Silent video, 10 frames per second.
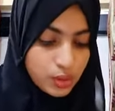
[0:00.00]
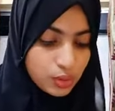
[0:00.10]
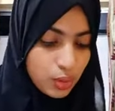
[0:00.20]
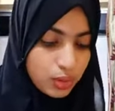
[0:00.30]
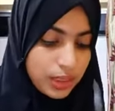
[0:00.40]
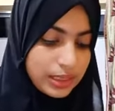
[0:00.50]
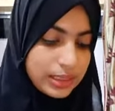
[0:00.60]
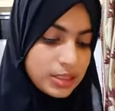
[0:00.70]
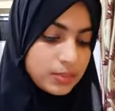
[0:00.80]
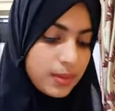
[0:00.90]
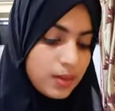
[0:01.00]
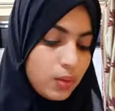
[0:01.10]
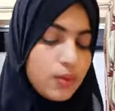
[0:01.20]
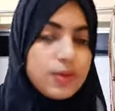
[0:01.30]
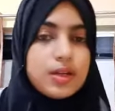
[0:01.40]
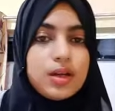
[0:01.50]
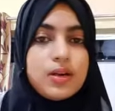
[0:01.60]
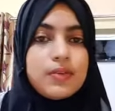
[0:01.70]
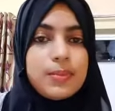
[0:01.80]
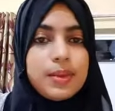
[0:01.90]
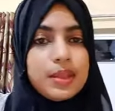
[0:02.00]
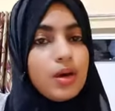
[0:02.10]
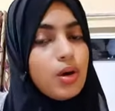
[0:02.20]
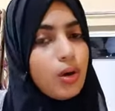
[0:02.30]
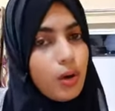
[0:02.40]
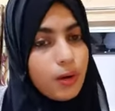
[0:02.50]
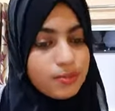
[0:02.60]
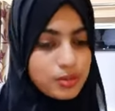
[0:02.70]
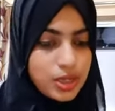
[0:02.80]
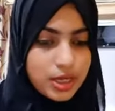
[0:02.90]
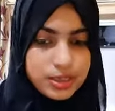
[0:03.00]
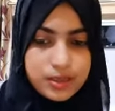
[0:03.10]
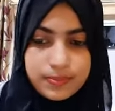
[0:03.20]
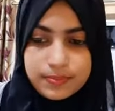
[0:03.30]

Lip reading: So greatest men over here will be the object.